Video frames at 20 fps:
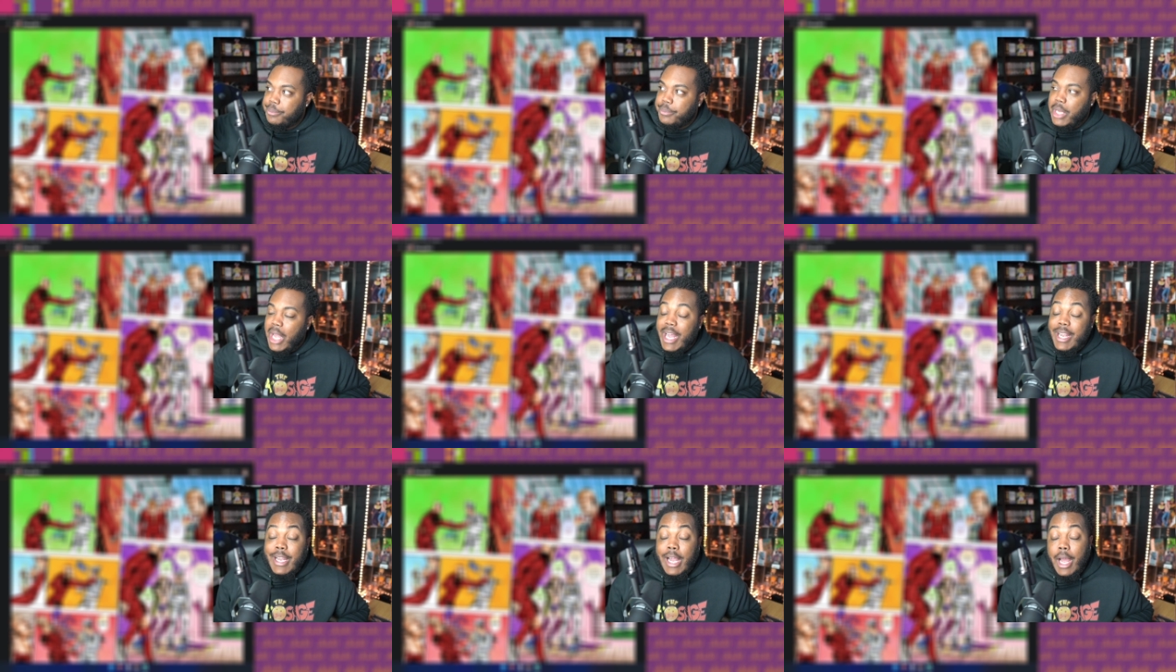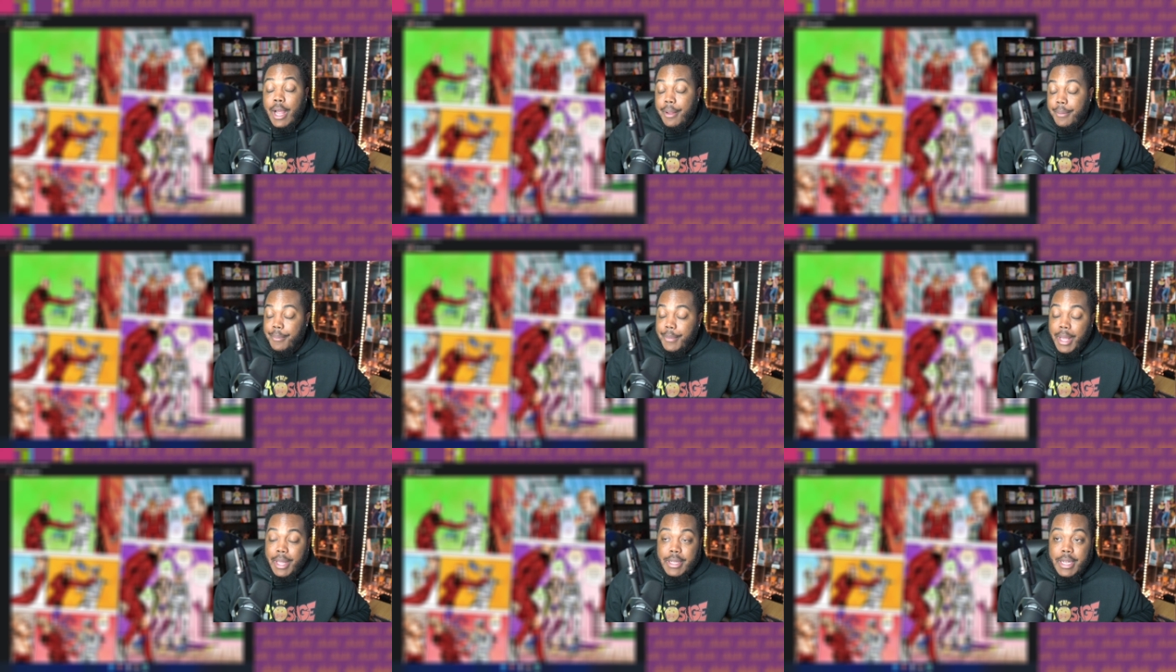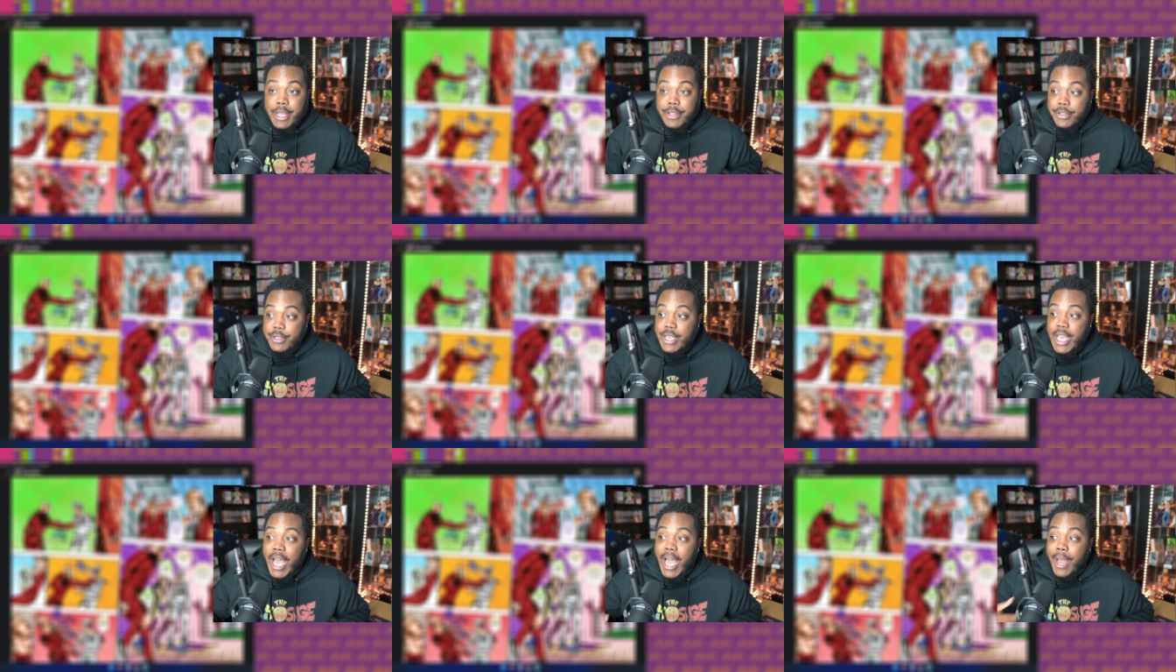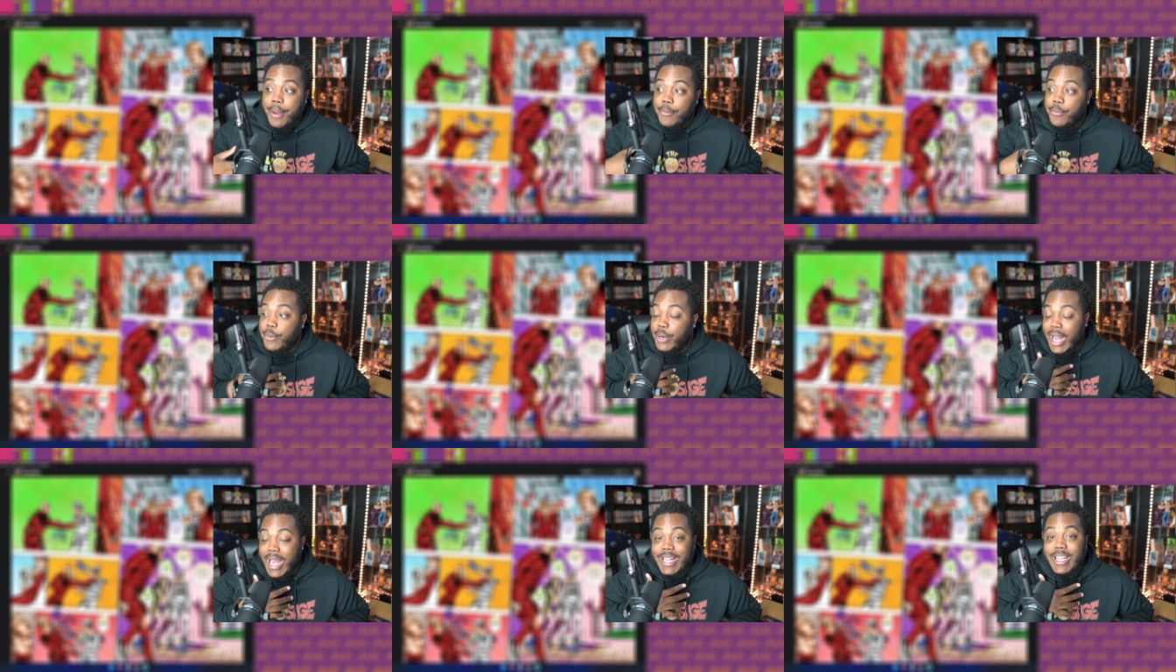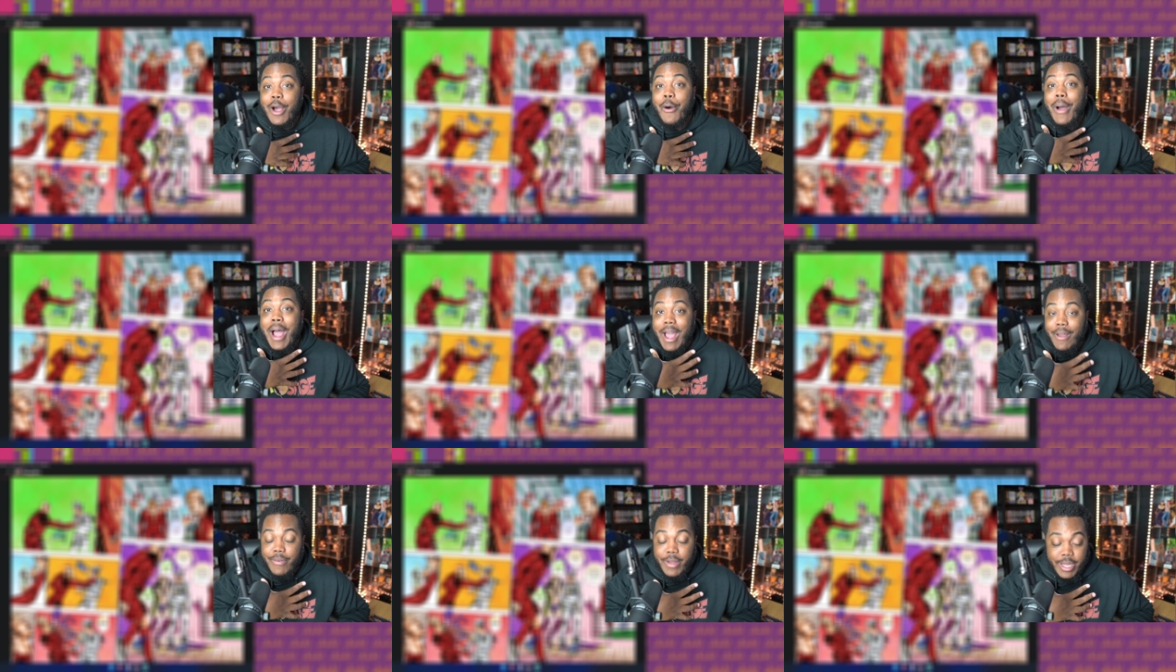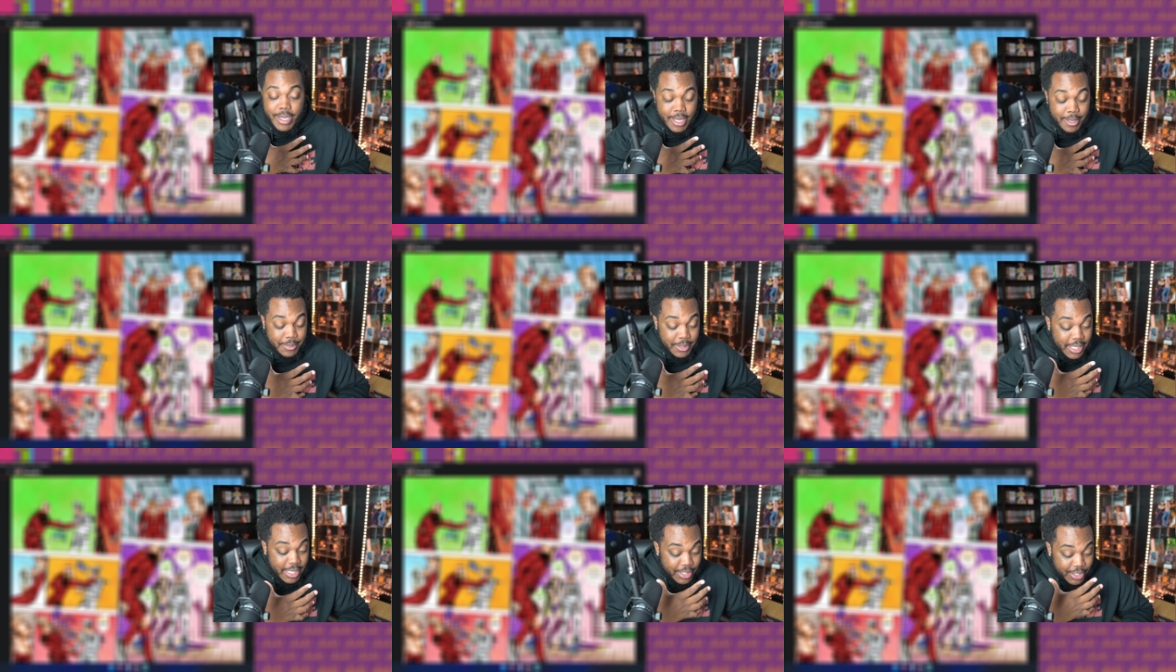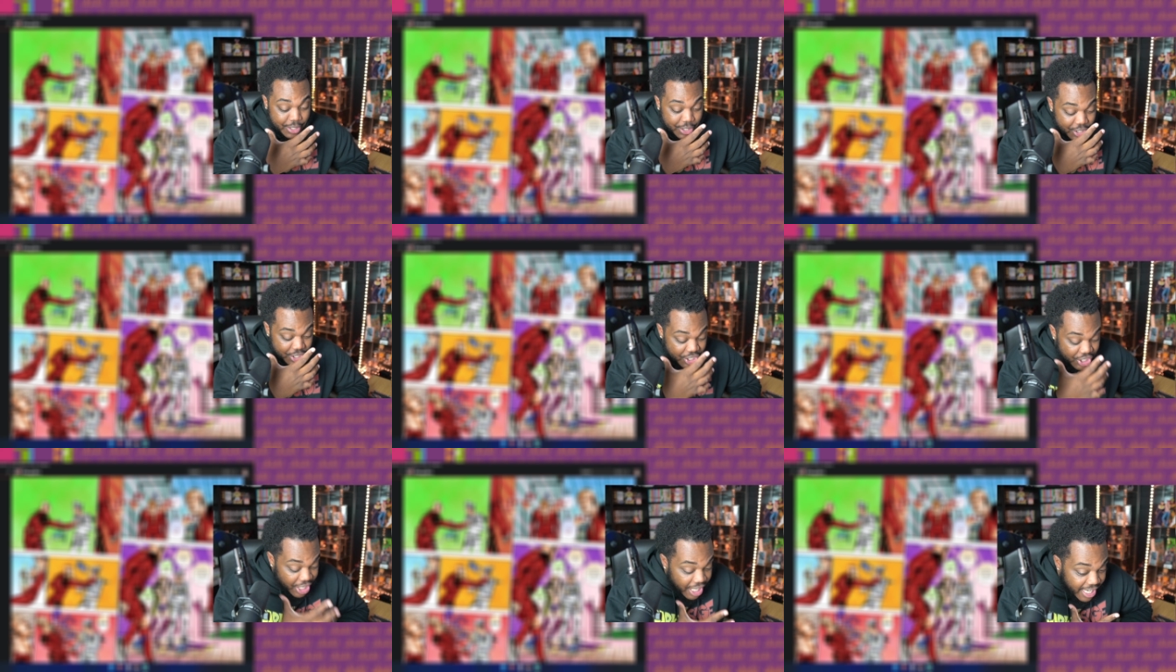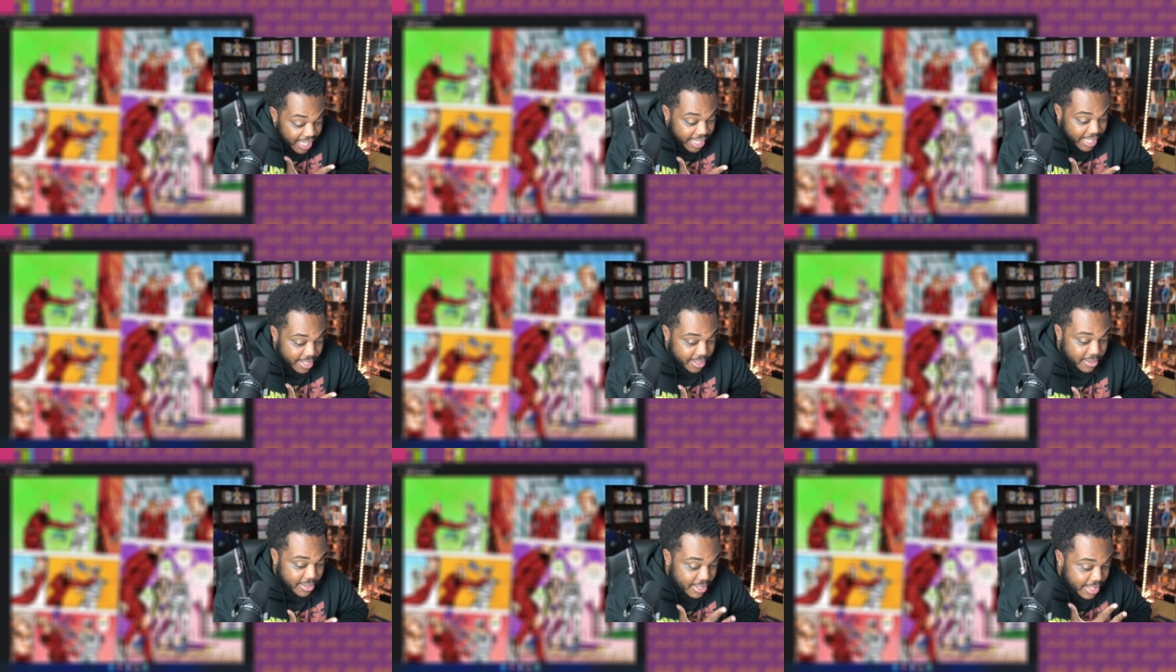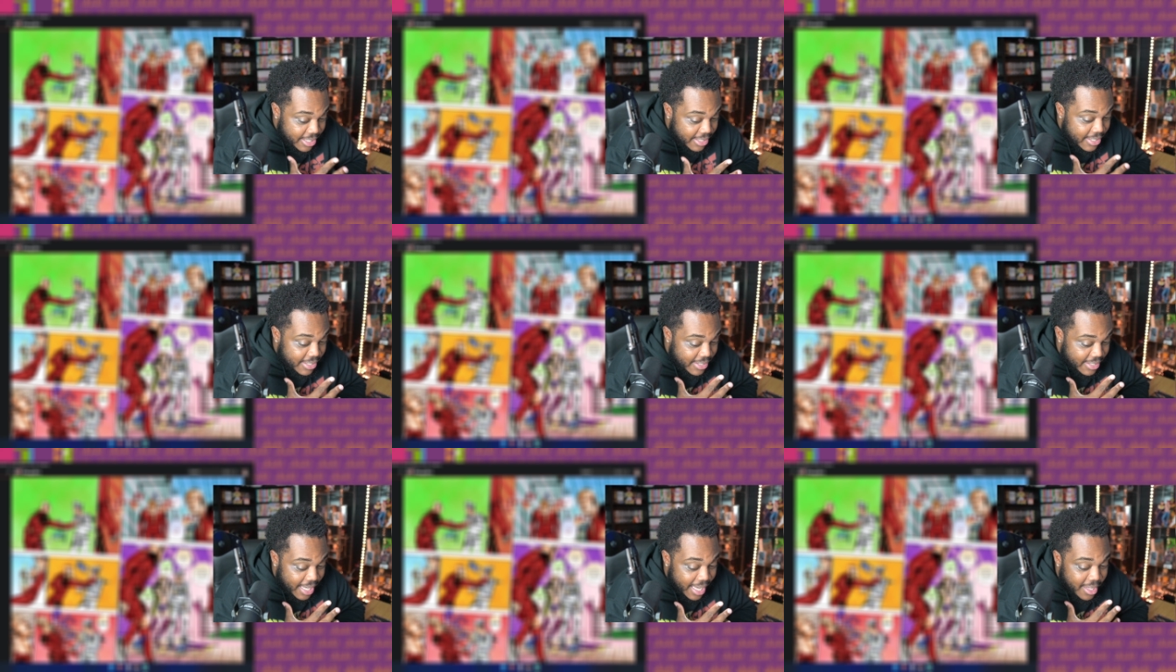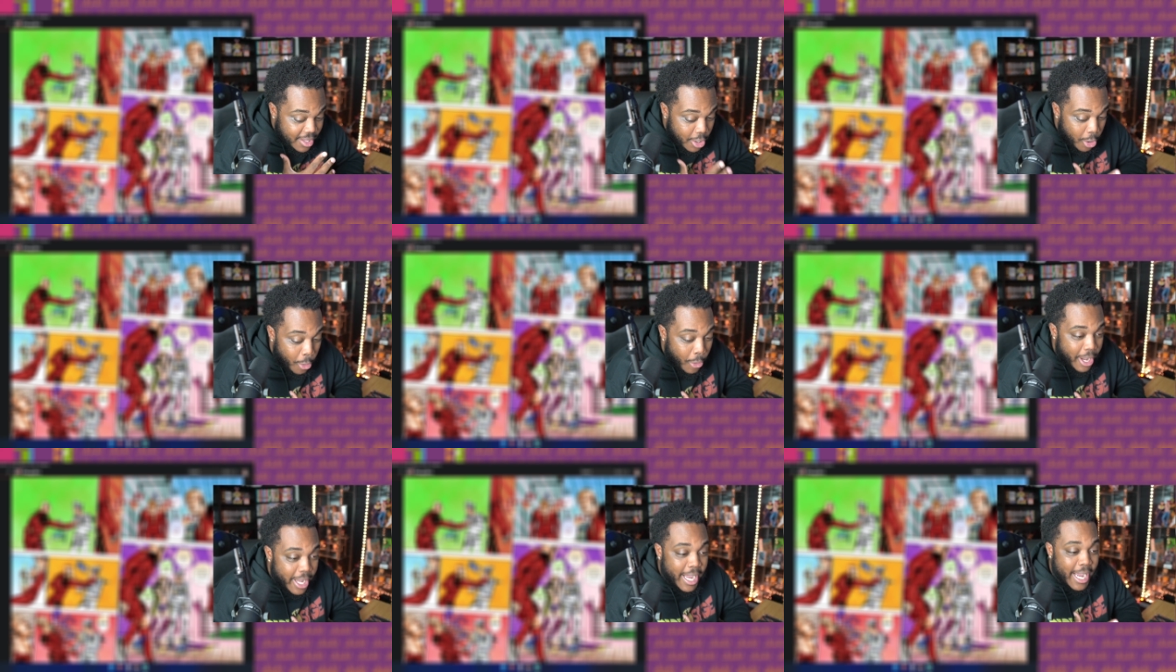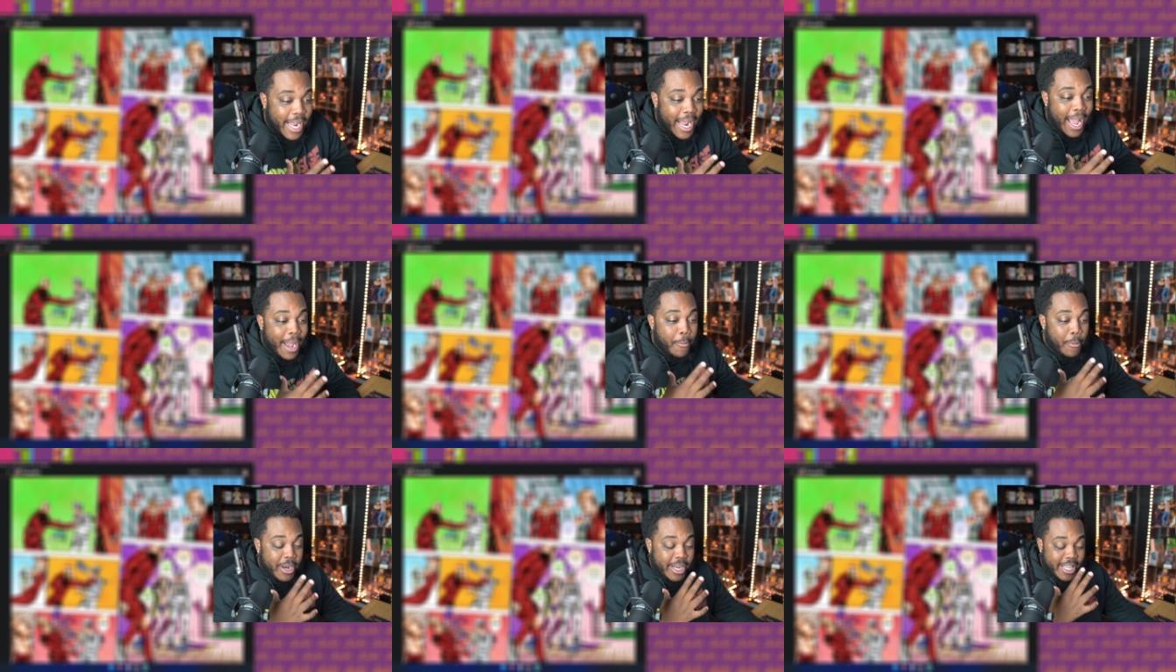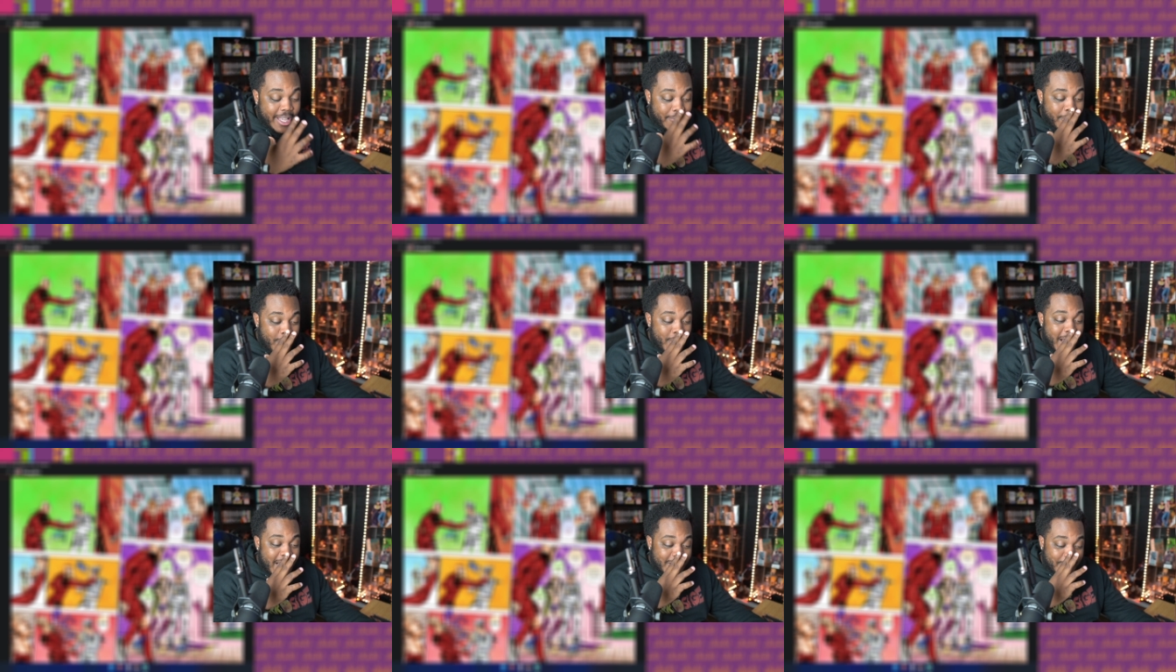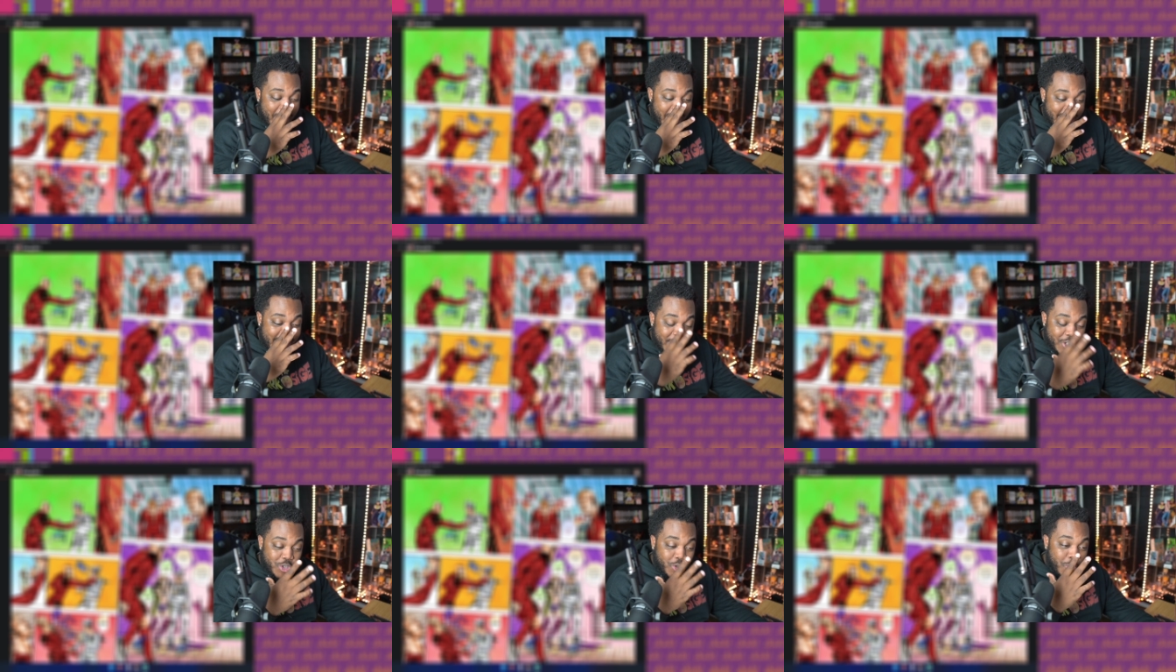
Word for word: I, another time when I don't have hiccups because geez, this is annoying. And I want to give you guys my initial